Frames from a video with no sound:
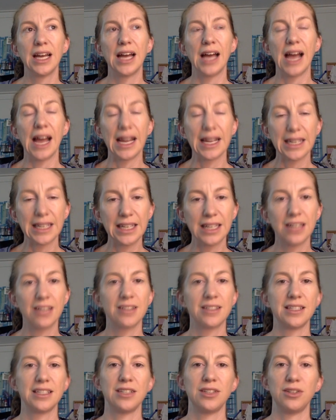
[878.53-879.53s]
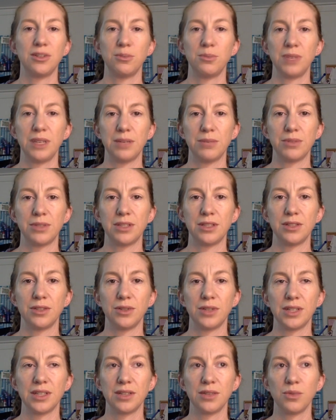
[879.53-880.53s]
I guarantee you'll be able to do
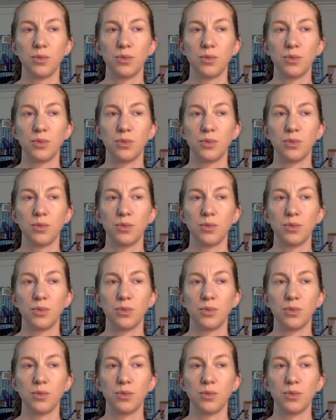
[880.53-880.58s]
it.